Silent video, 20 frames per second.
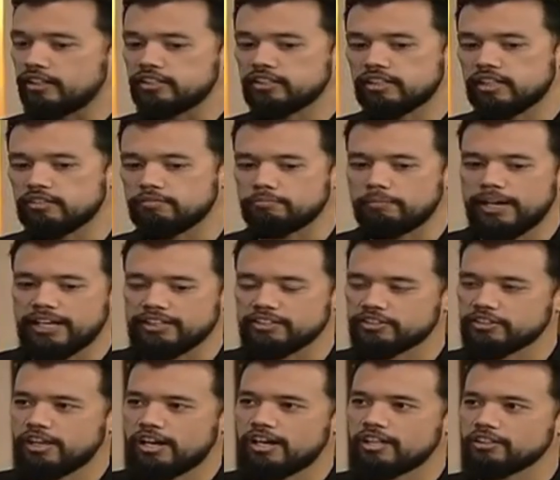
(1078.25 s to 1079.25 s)
Instead of buying
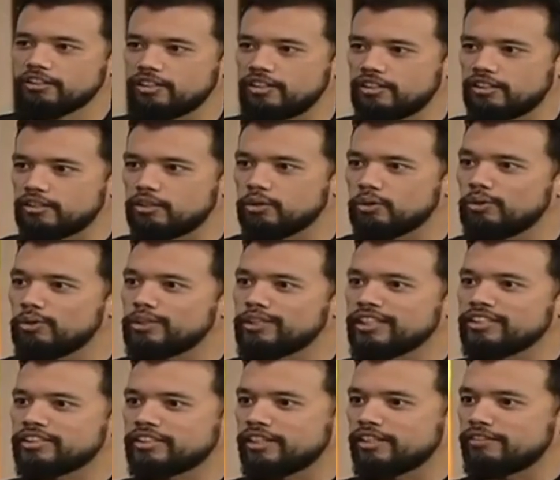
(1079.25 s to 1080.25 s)
stocks in gold
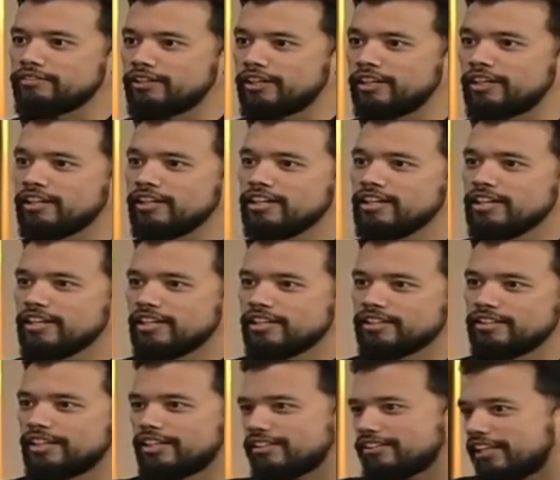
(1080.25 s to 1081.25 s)
and silver,
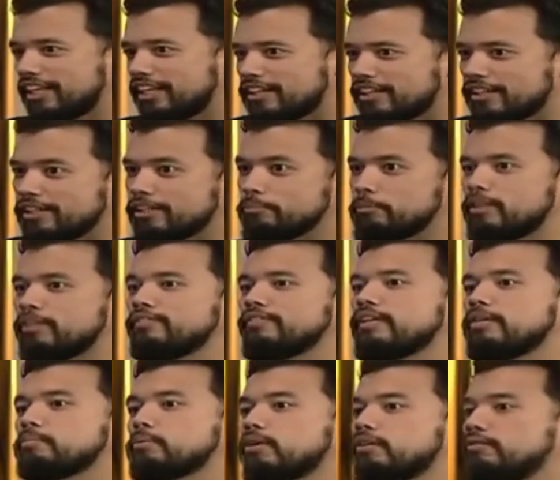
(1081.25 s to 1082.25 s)
they take a little bit of
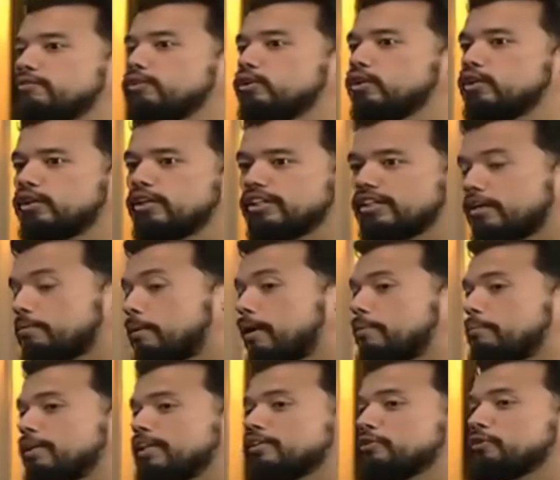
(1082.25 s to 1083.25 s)
their portfolio and they
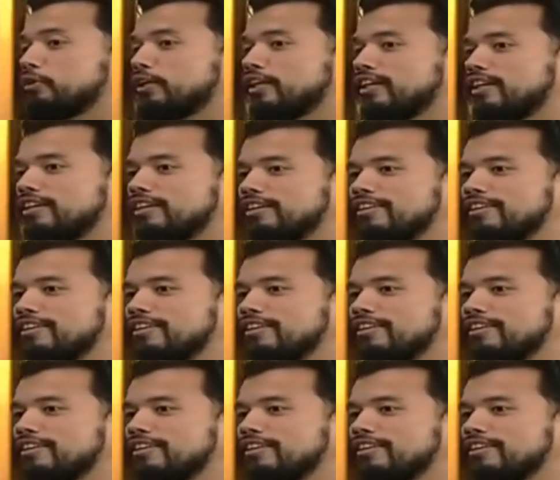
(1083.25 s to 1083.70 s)
buy Bitcoin.